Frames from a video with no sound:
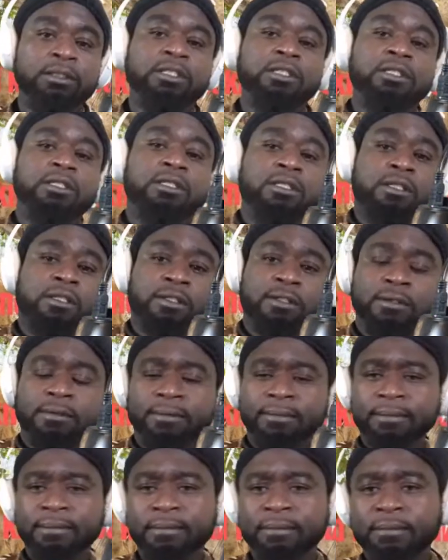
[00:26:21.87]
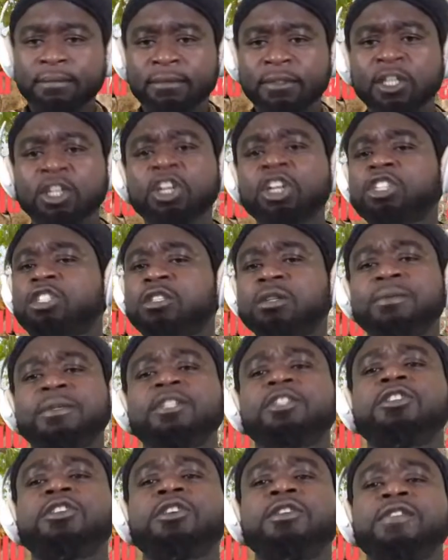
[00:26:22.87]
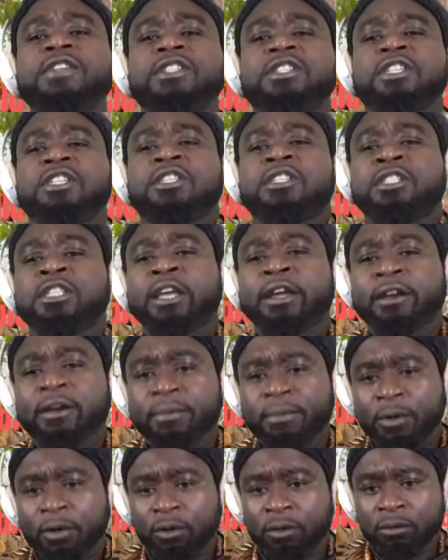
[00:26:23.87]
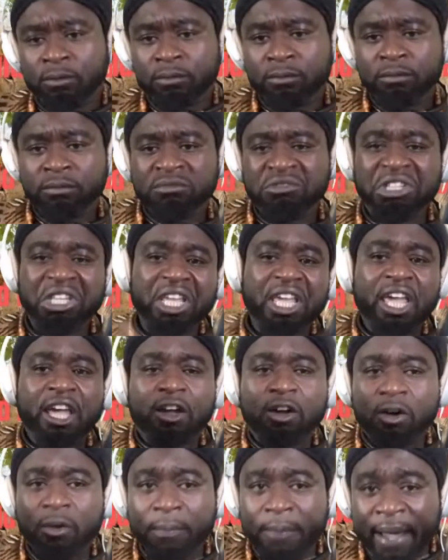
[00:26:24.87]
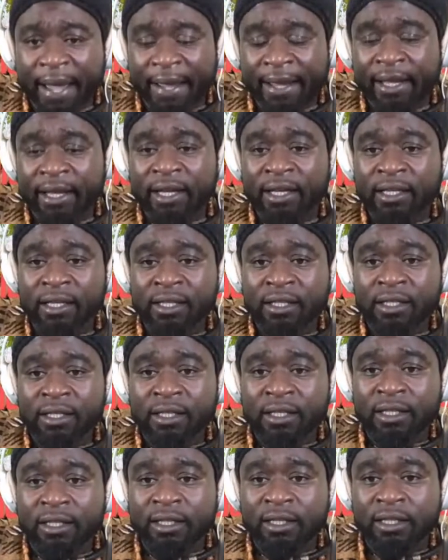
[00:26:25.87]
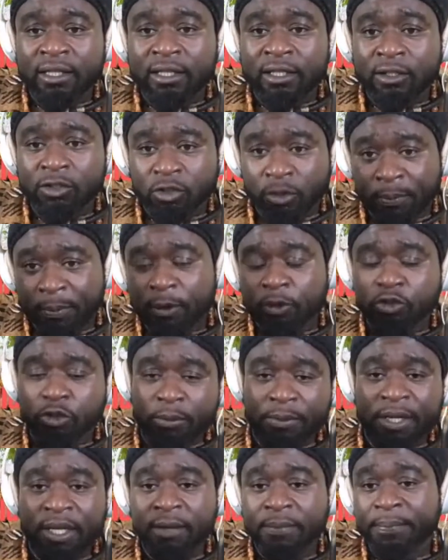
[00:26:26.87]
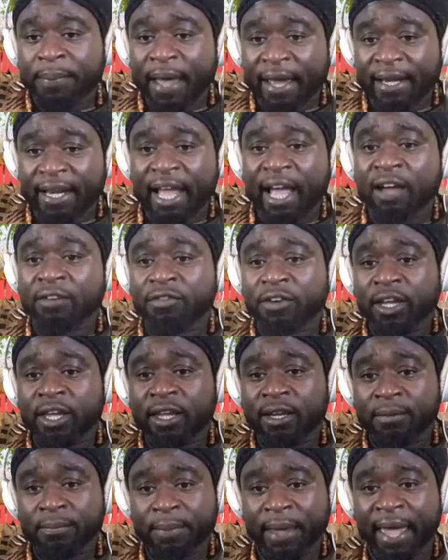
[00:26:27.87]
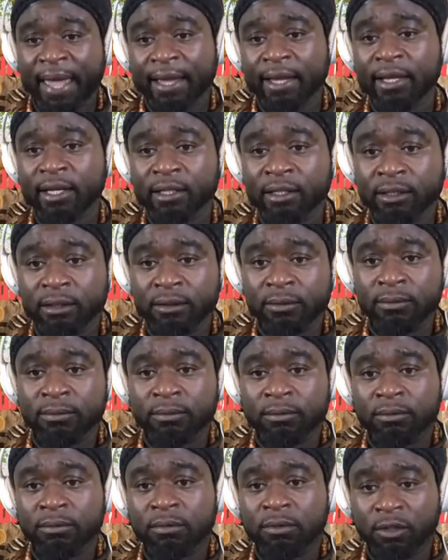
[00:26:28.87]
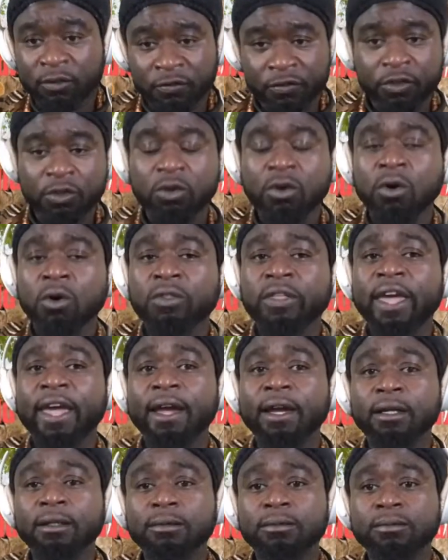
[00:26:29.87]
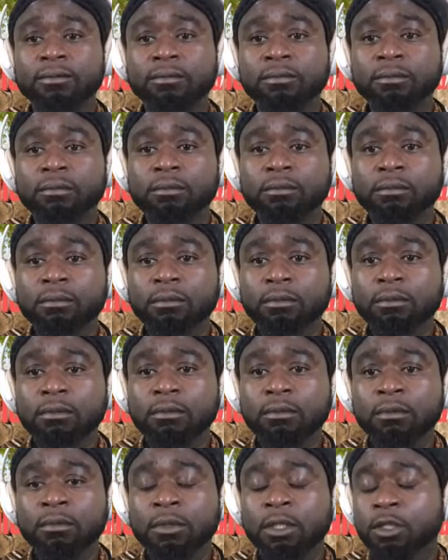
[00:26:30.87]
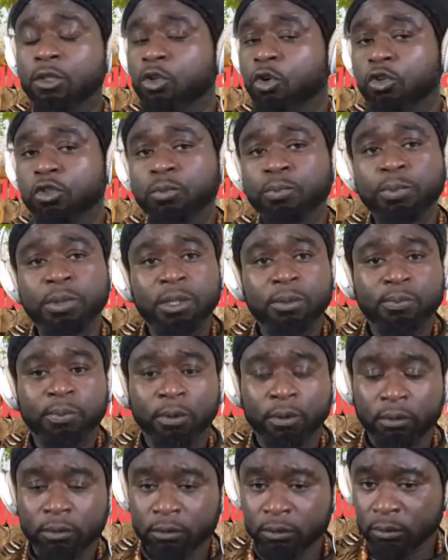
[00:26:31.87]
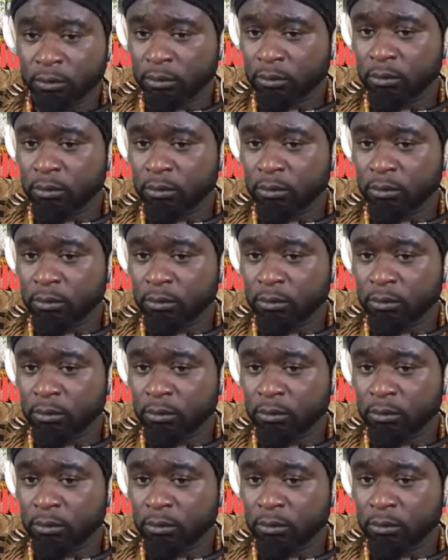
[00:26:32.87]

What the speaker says: Jesus, the customer service is terrible. The Eco Bank, supposed to be the Pan-African Bank. If you go there, those people,